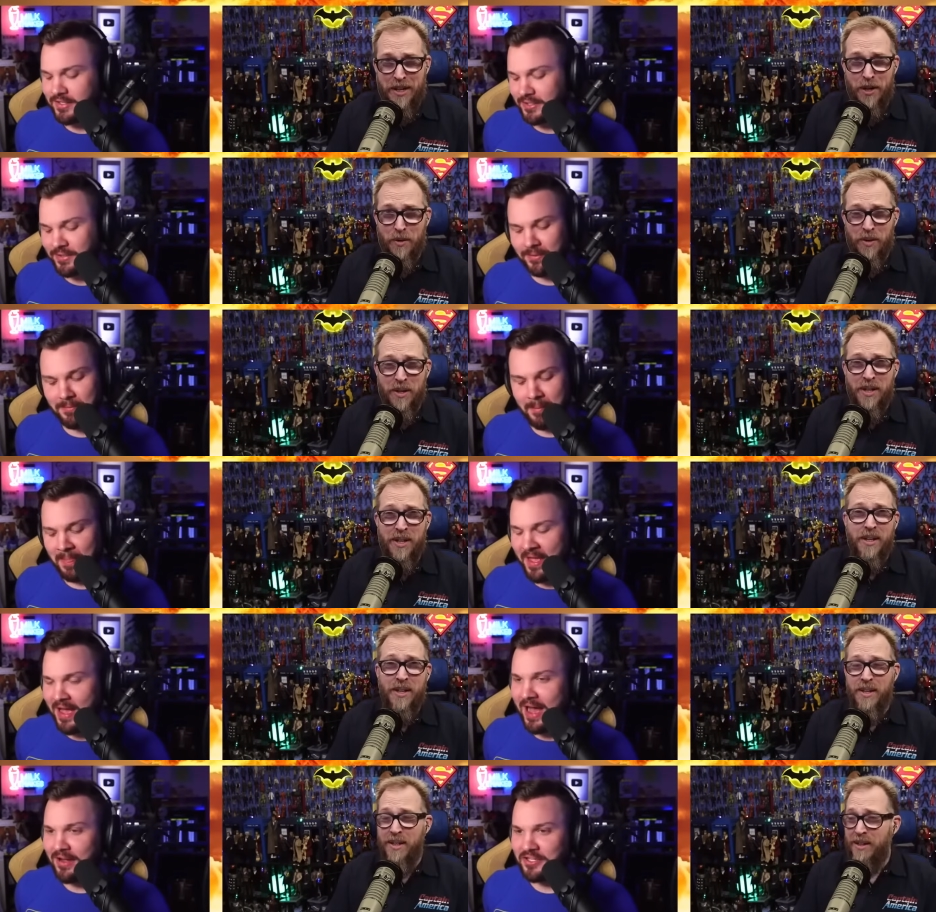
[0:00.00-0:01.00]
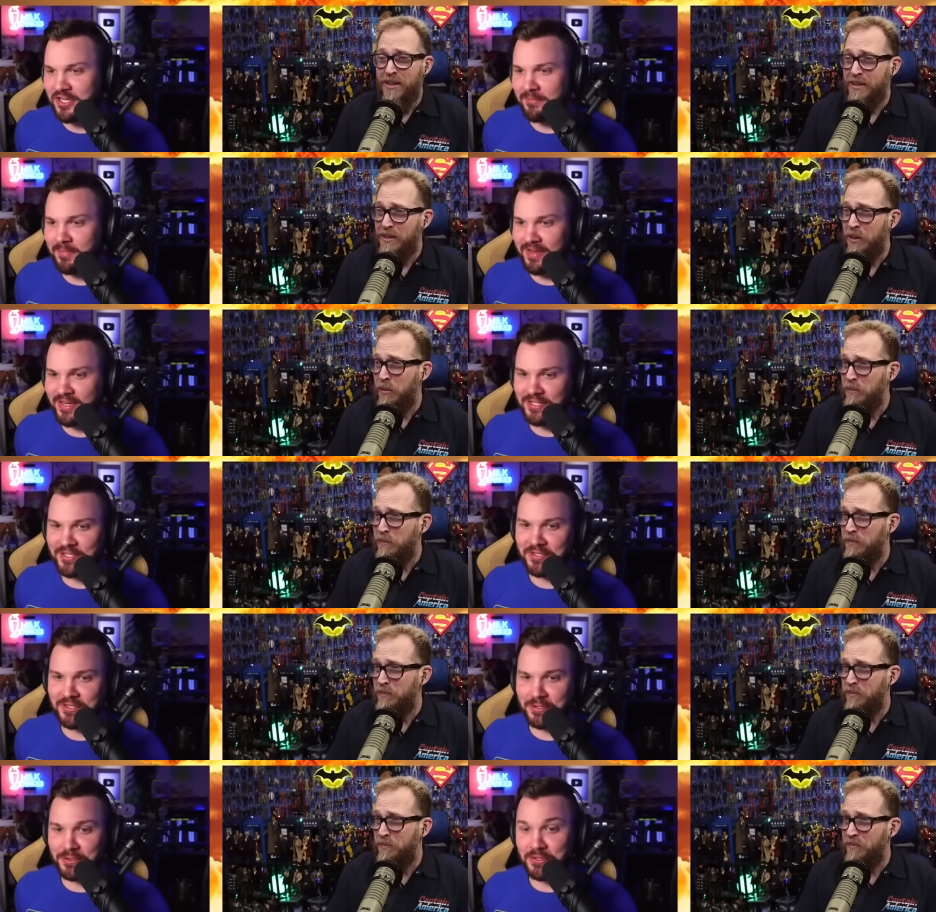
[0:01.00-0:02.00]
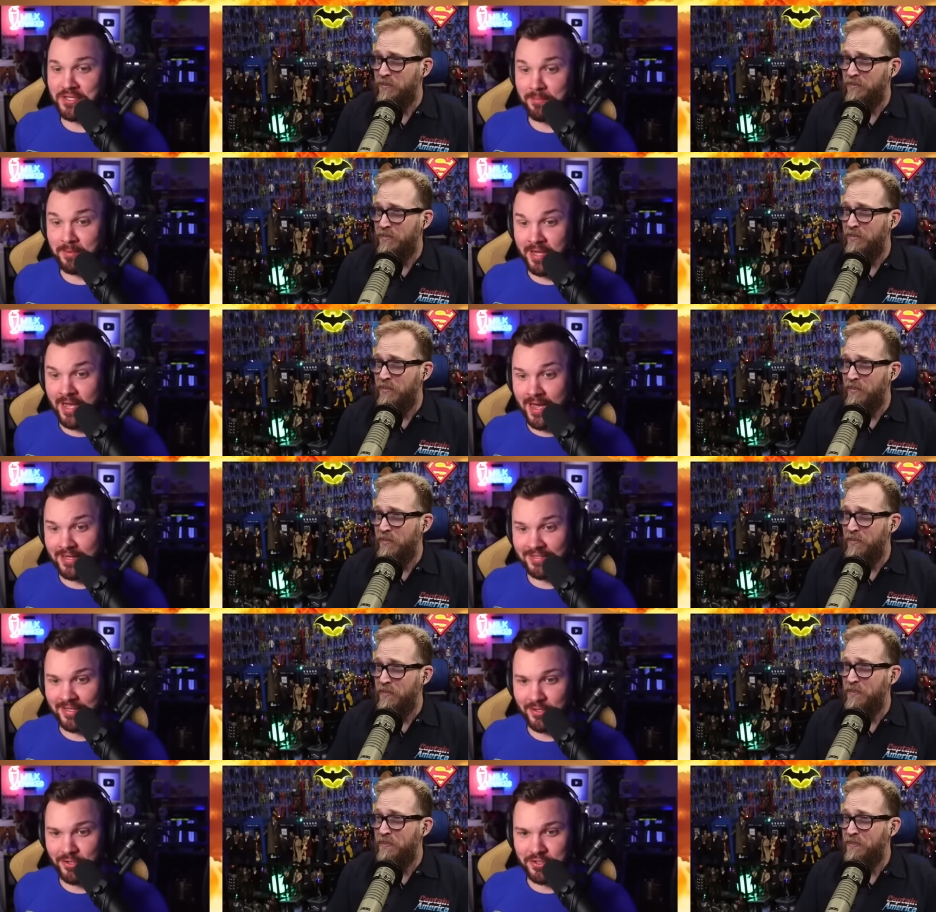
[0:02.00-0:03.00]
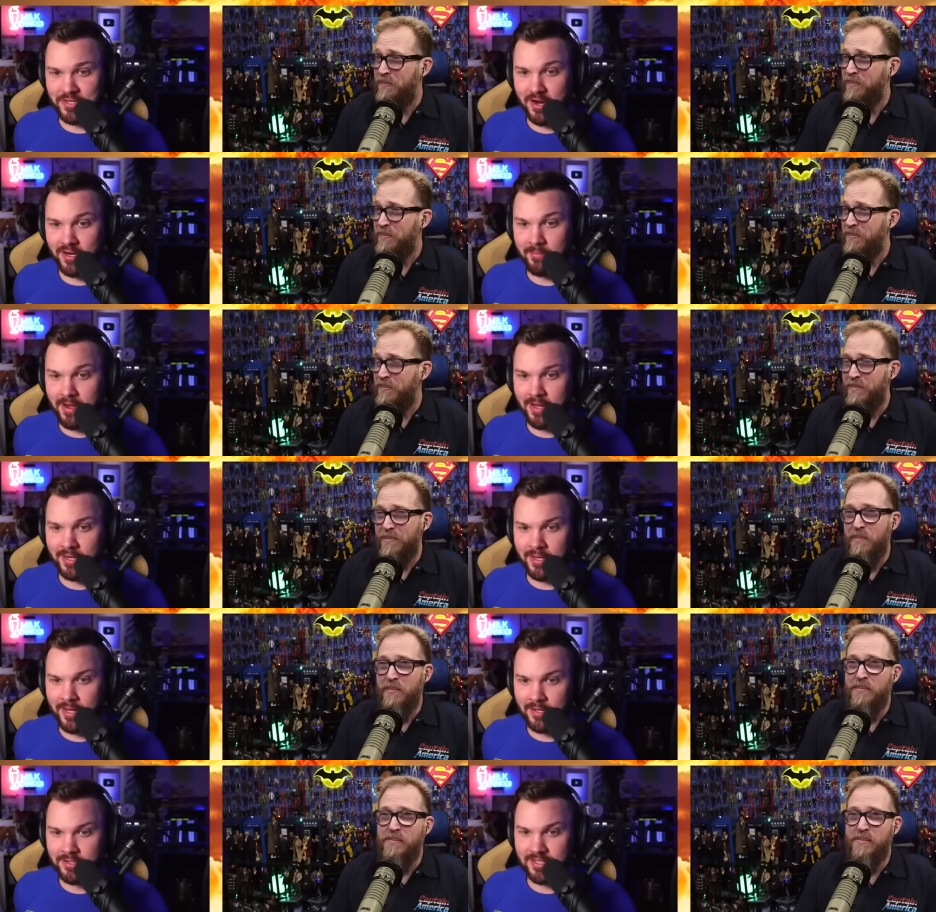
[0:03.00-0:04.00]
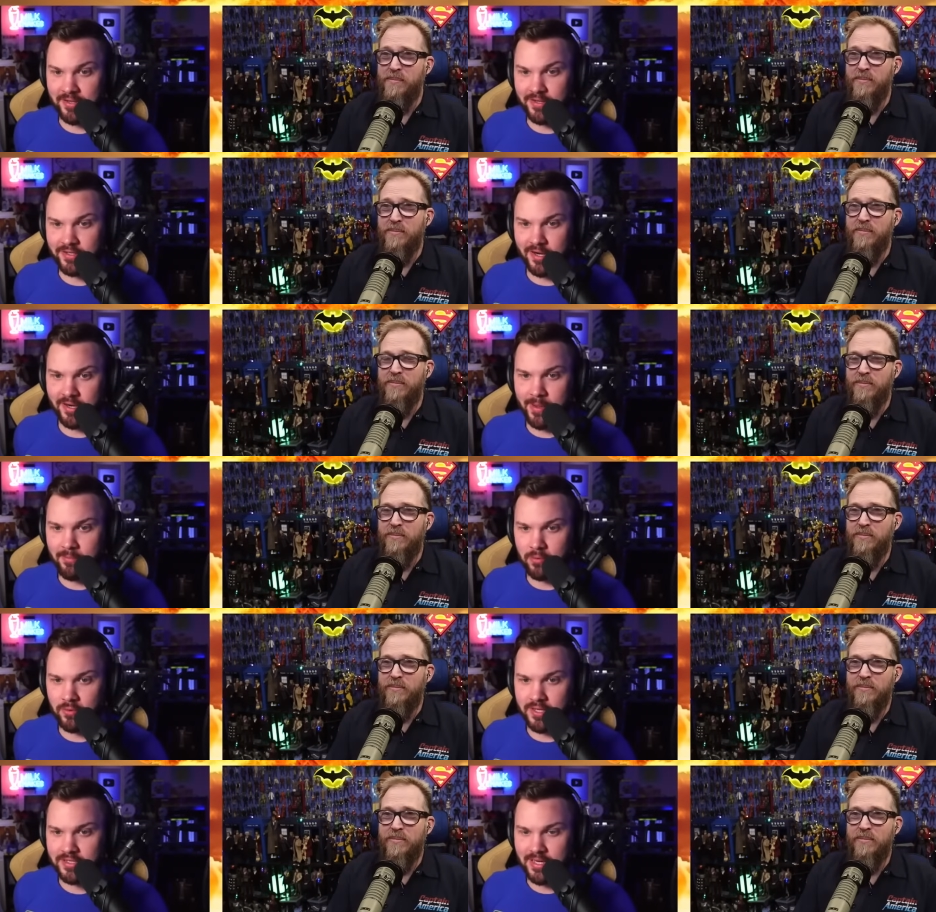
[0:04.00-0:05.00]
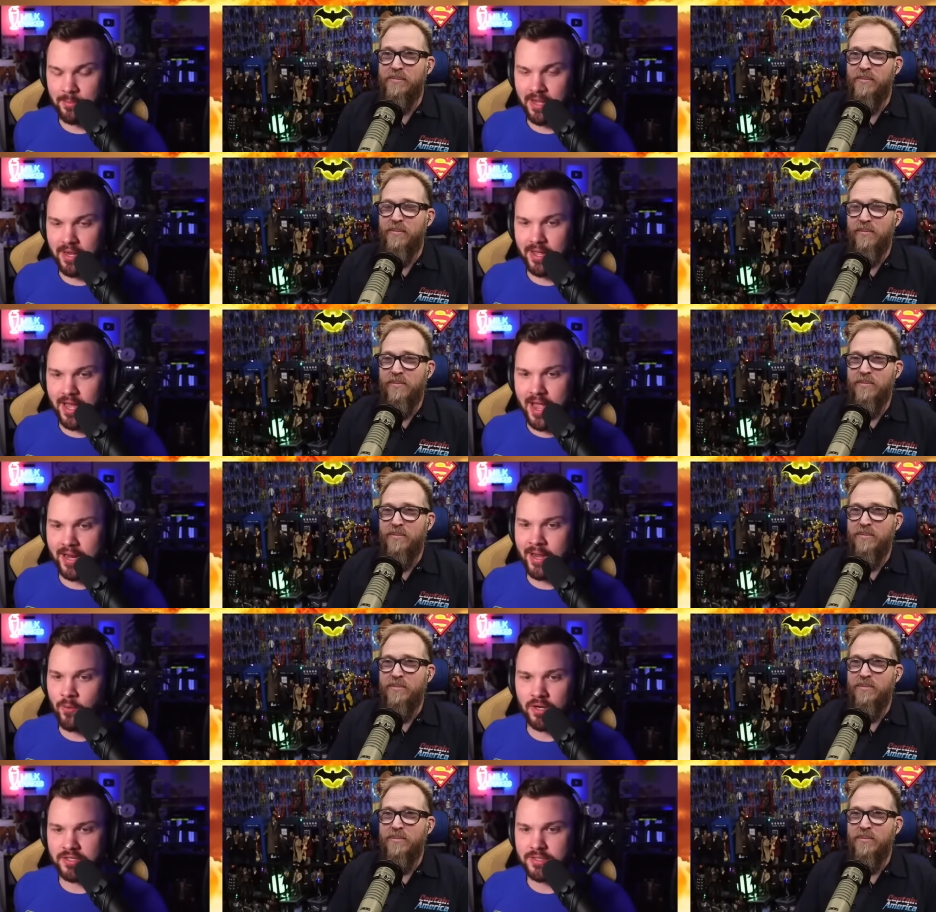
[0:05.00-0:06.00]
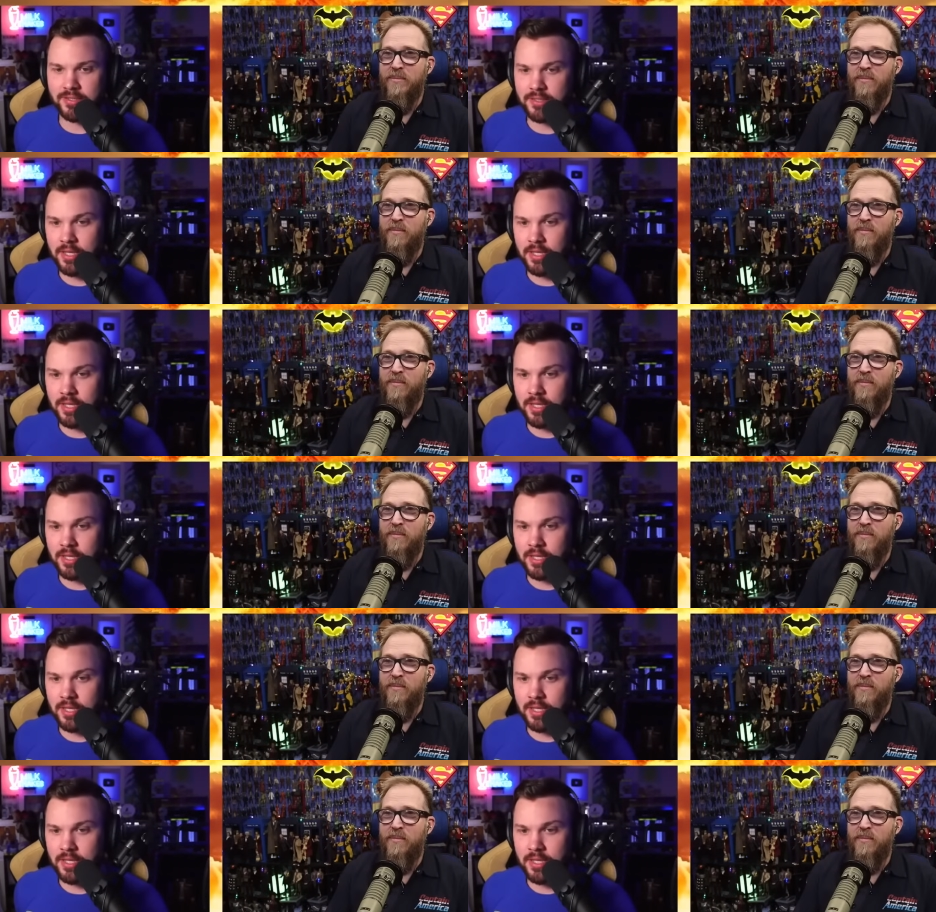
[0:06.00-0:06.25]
Speaker 1: know. Dude, I'll jump into the Cast, and they're just talking about like nails and then talking about boys and I'm like, I can't watch this.